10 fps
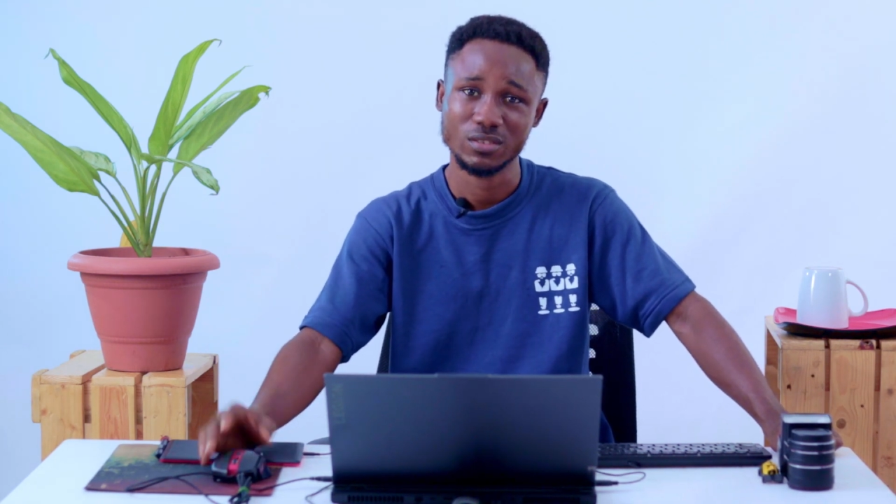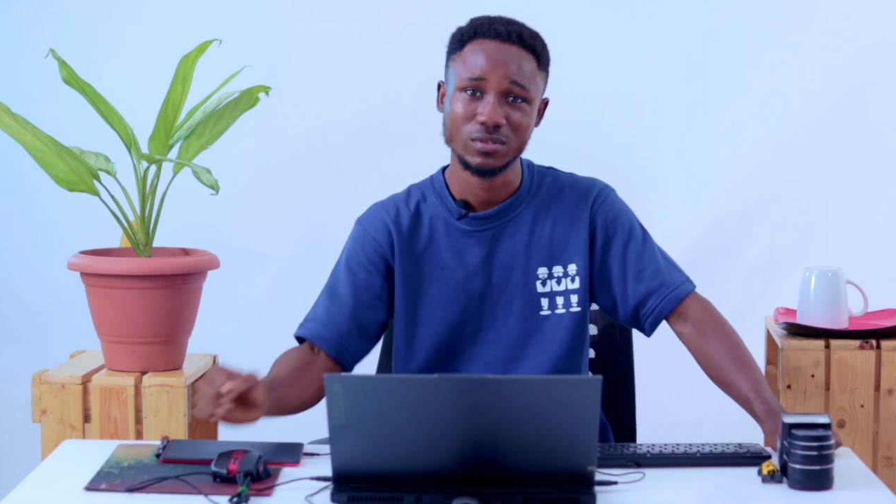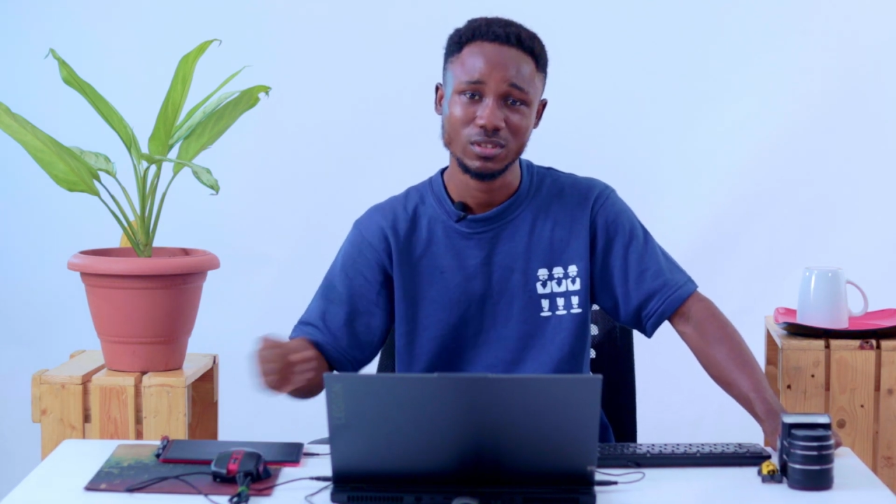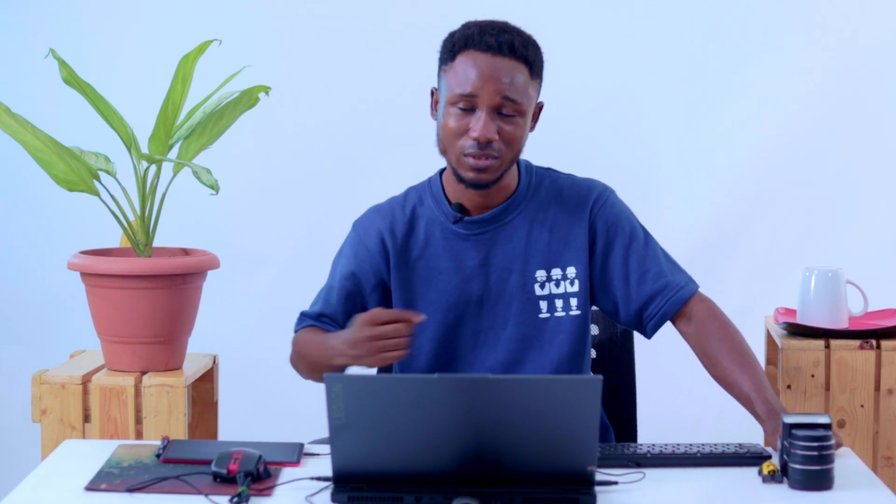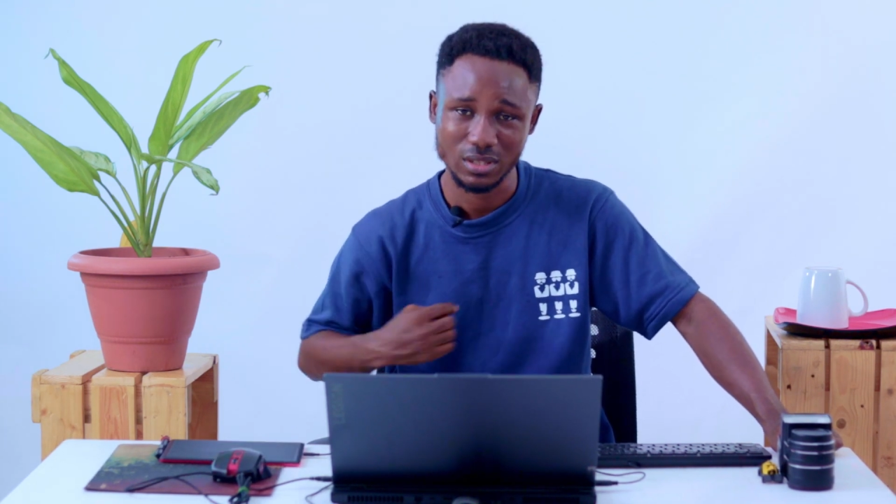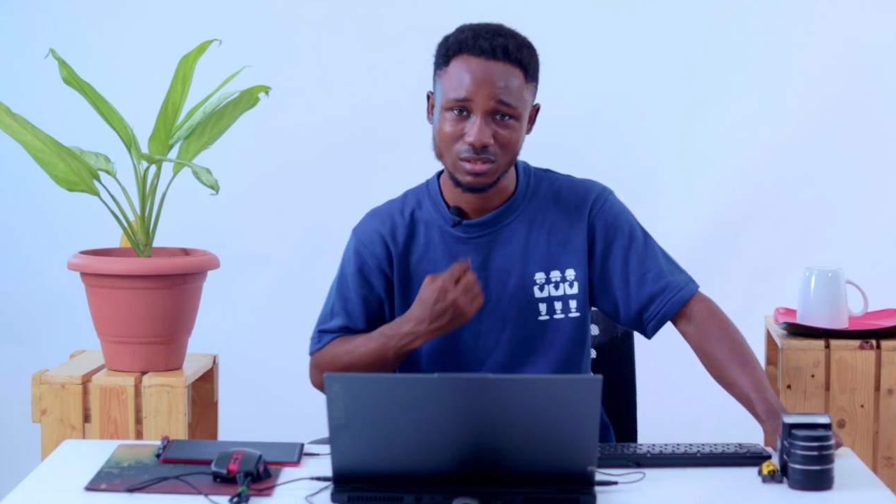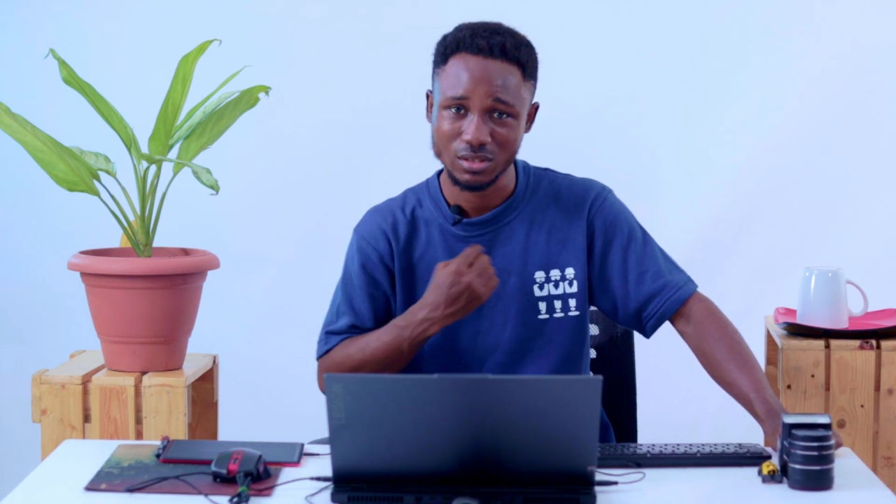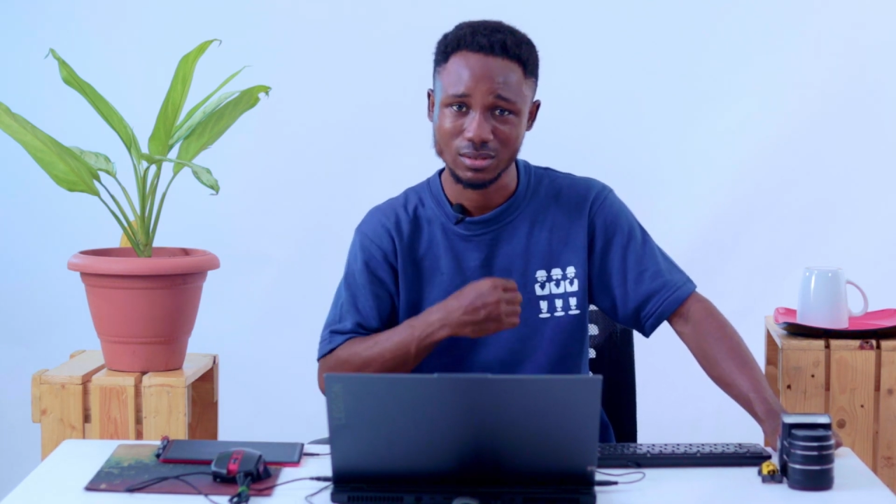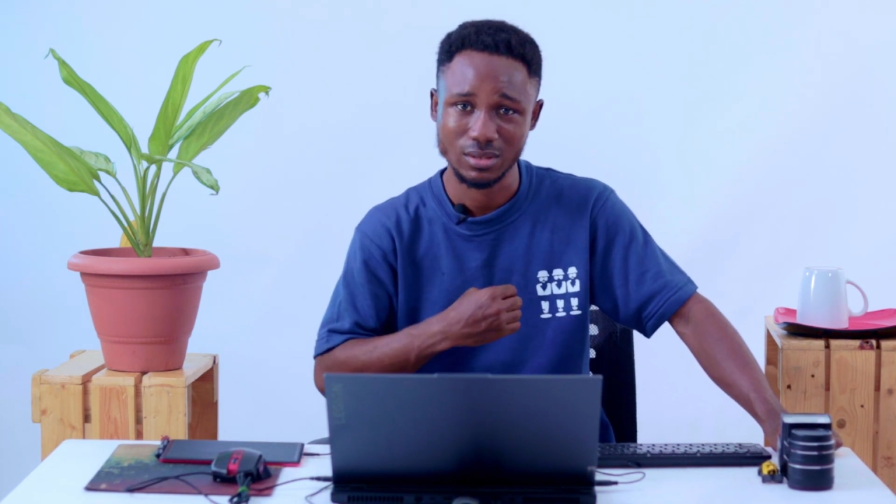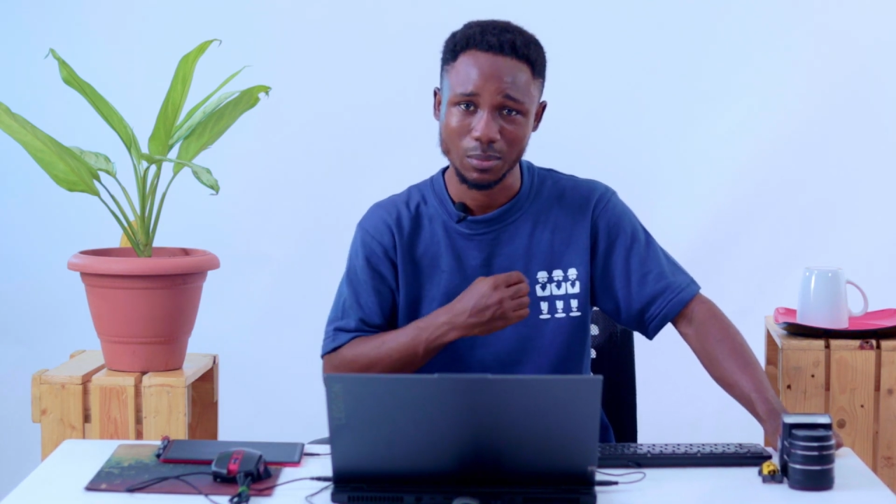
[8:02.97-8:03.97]
even if it is
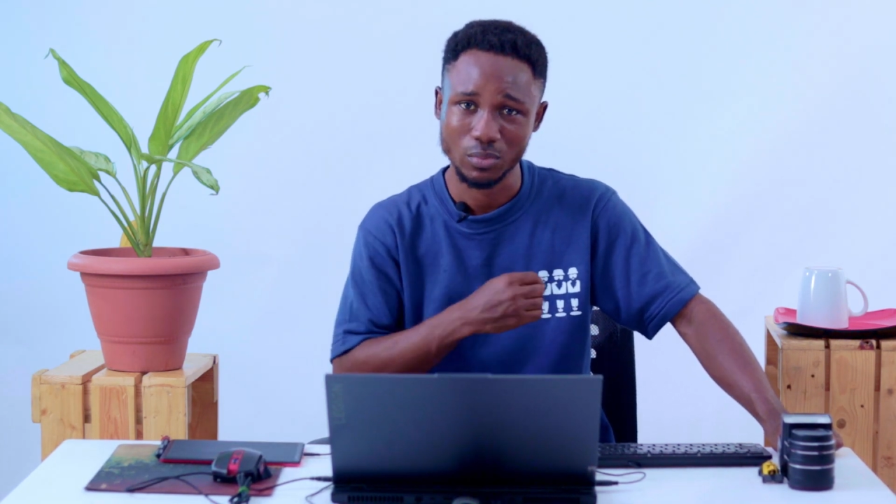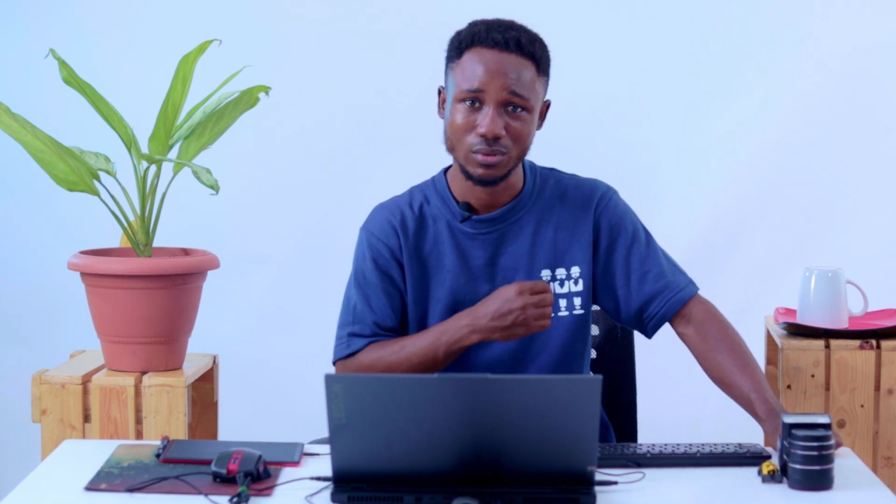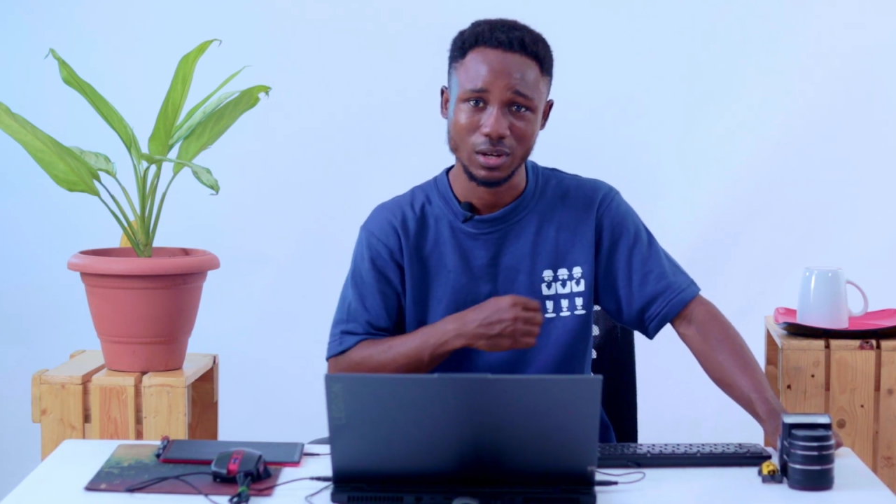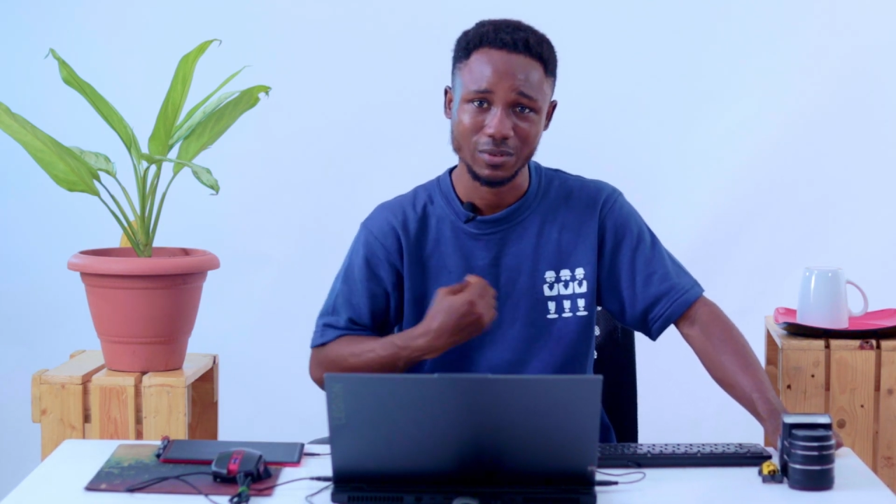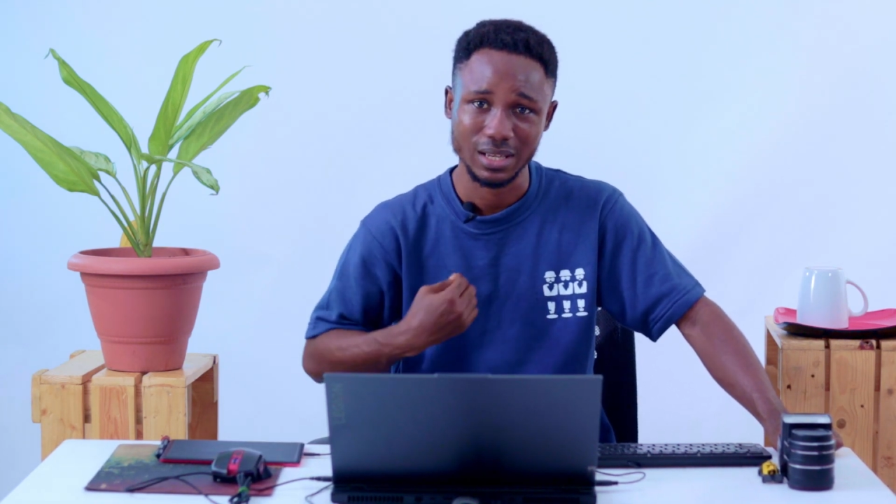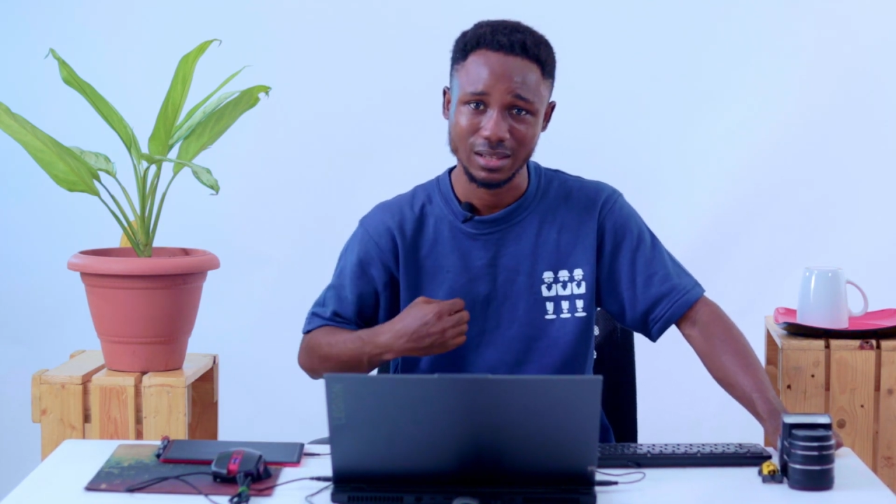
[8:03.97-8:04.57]
just typographic,